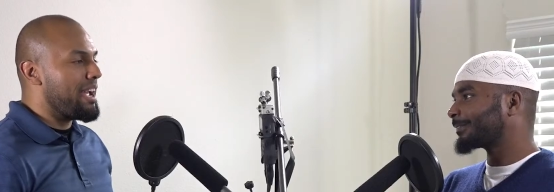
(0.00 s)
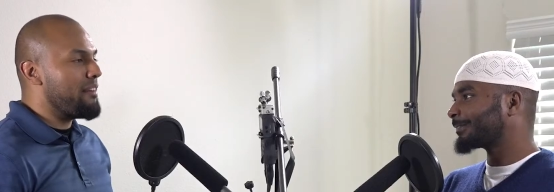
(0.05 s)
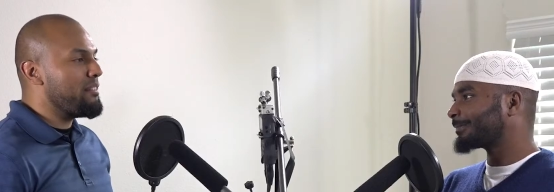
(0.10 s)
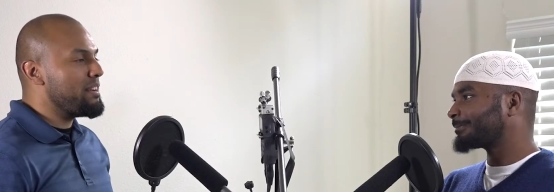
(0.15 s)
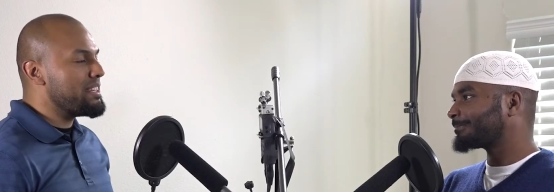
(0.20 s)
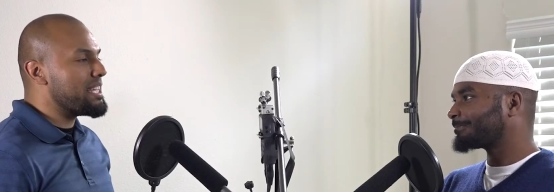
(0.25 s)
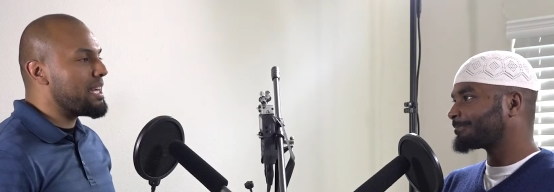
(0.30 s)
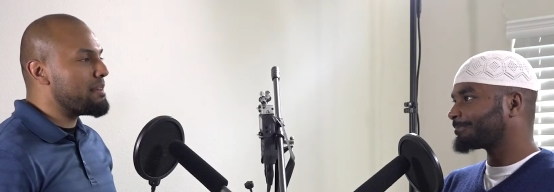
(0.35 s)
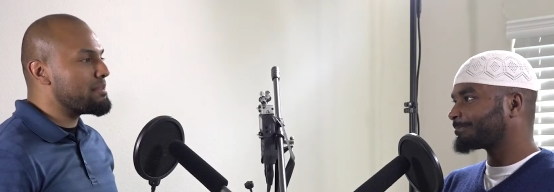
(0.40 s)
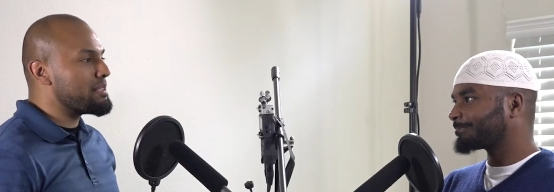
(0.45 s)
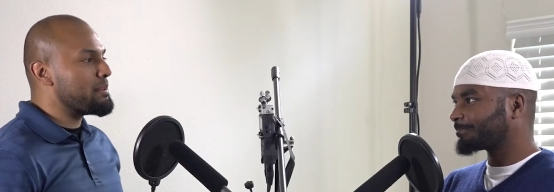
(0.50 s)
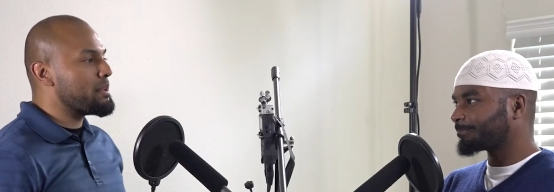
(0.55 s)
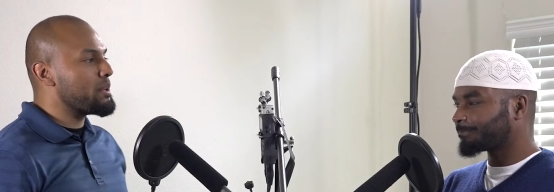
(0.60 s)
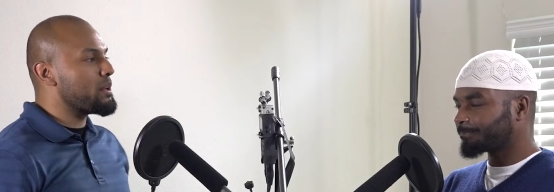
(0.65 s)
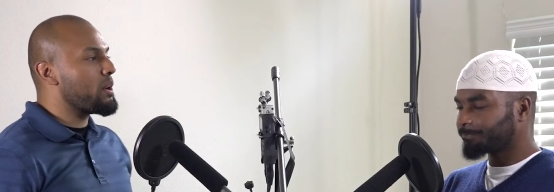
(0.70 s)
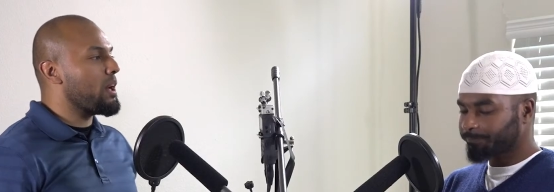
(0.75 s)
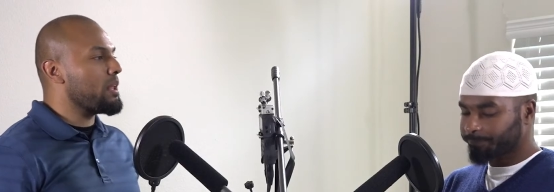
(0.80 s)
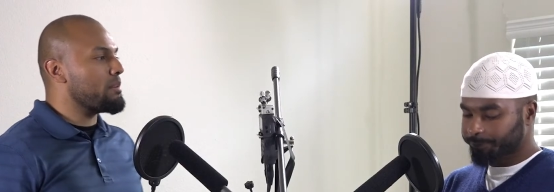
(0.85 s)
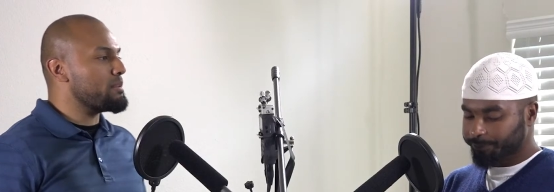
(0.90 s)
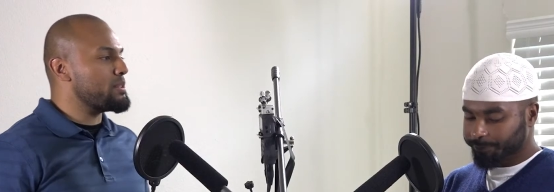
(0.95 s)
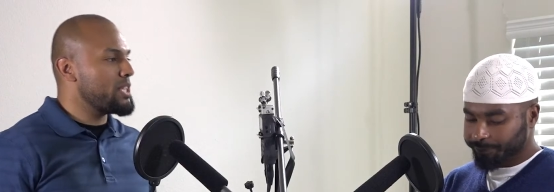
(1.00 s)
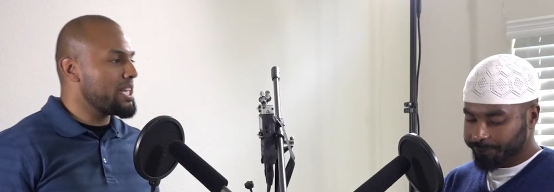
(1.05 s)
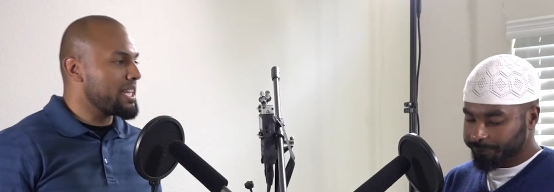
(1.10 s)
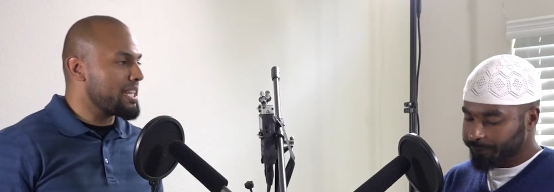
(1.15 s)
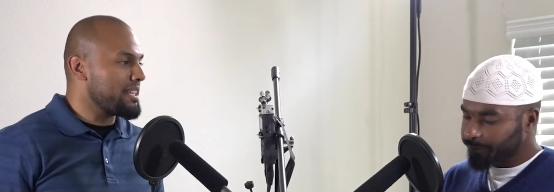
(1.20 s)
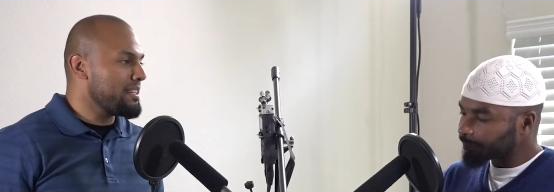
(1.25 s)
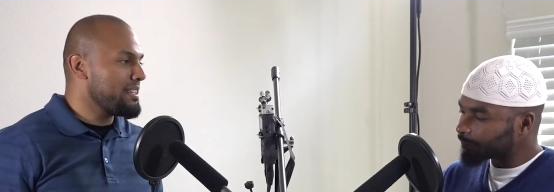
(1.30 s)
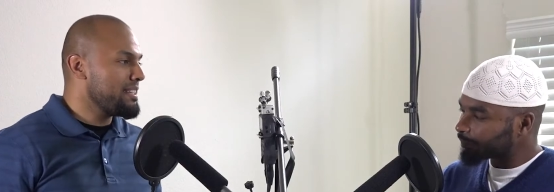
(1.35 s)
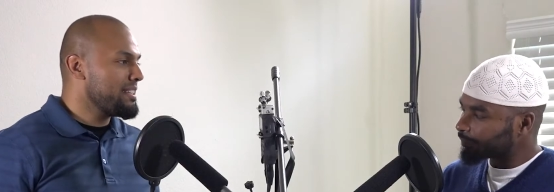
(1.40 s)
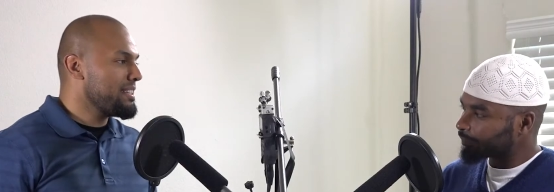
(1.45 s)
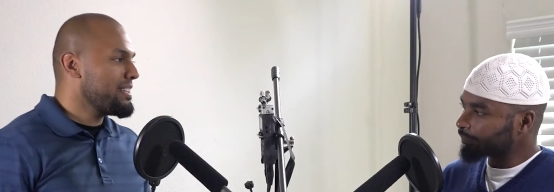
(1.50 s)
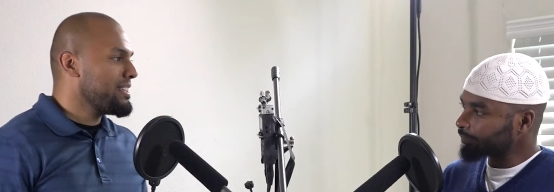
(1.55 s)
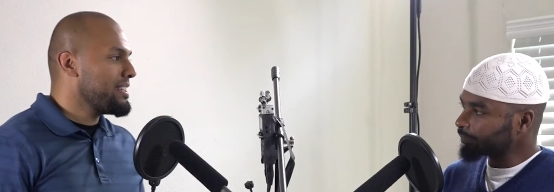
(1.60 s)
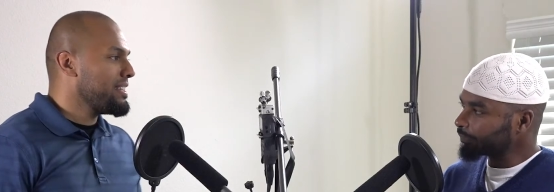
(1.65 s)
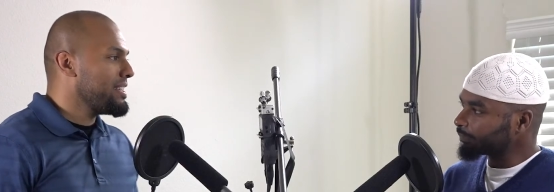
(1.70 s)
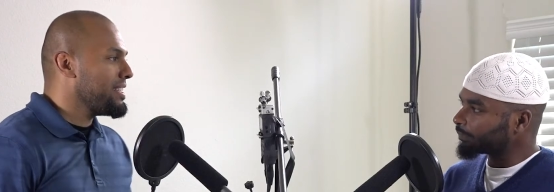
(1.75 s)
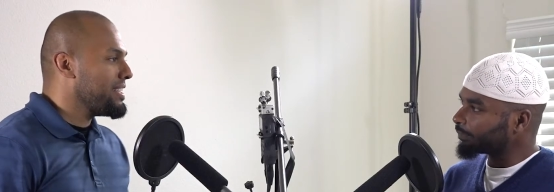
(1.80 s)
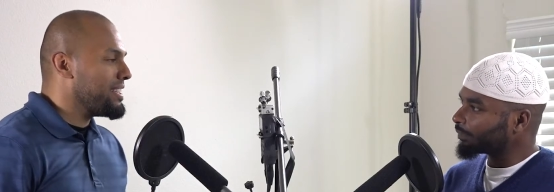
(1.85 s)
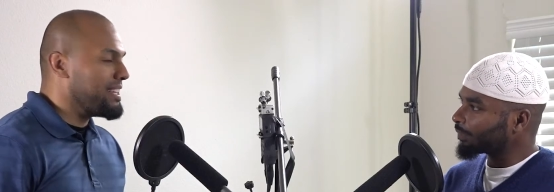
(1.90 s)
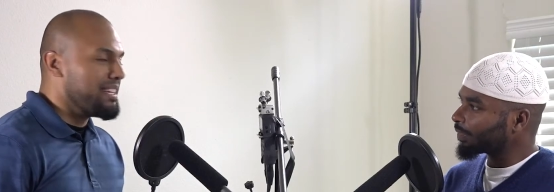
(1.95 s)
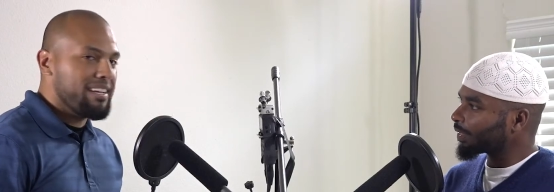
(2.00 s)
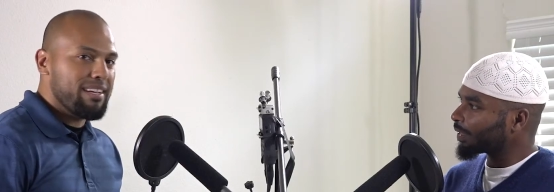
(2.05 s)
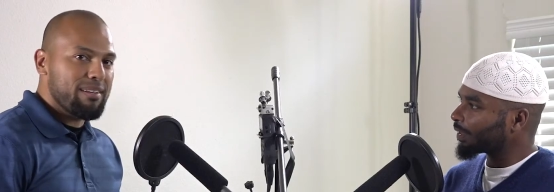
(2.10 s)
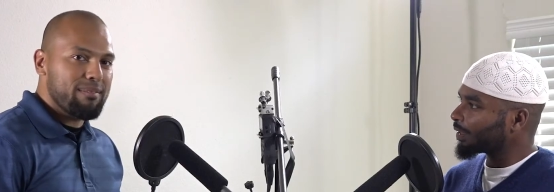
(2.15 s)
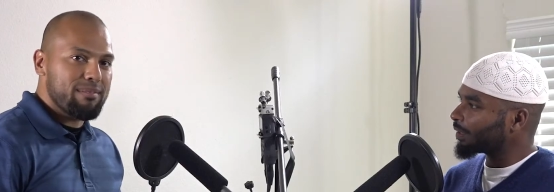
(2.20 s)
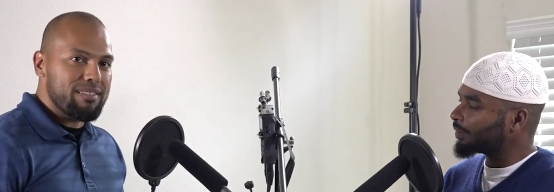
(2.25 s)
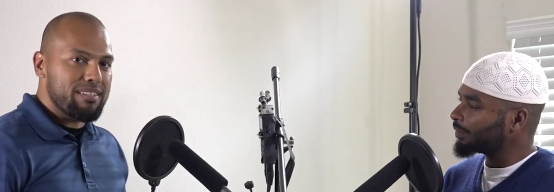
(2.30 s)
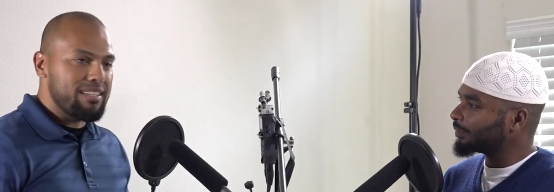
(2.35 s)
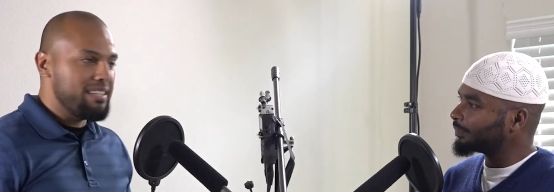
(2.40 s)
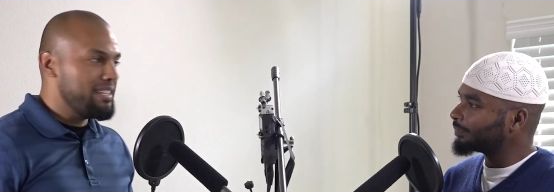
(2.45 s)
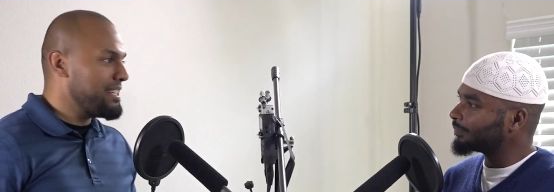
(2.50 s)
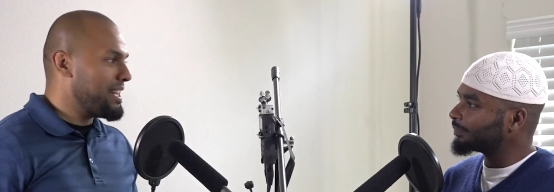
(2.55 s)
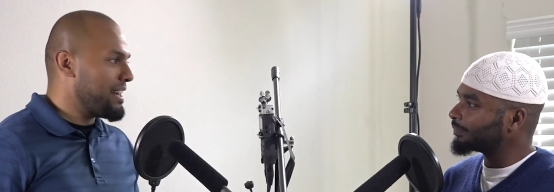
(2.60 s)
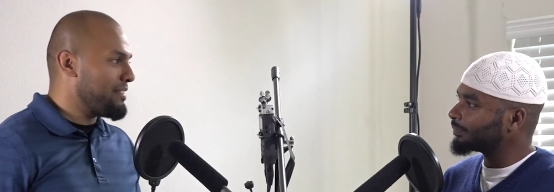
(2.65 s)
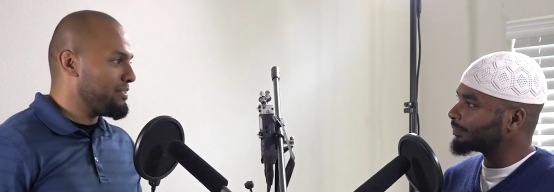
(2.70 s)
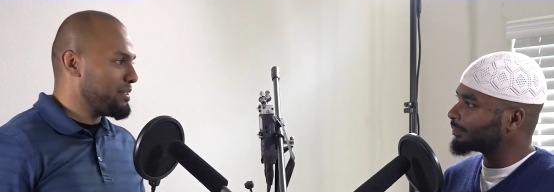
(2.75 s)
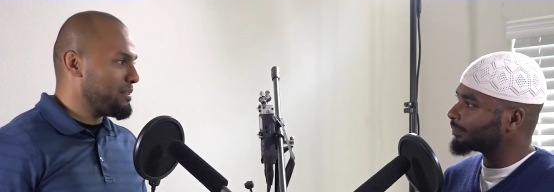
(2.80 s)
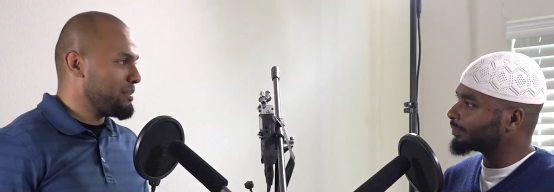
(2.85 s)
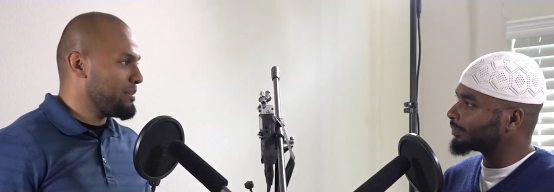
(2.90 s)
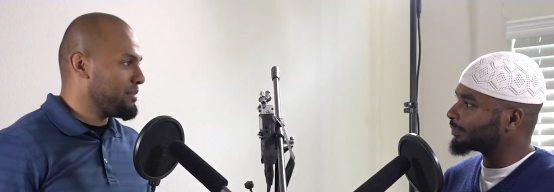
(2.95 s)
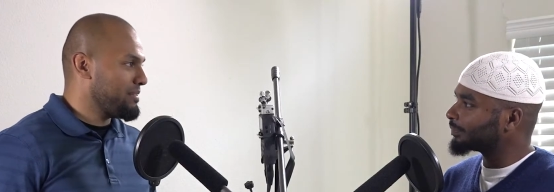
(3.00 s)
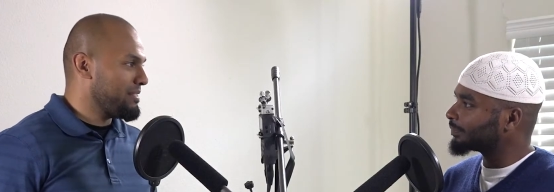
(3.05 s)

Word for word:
Speaker 1: every time somebody would call him chicken, he'd, he'd have to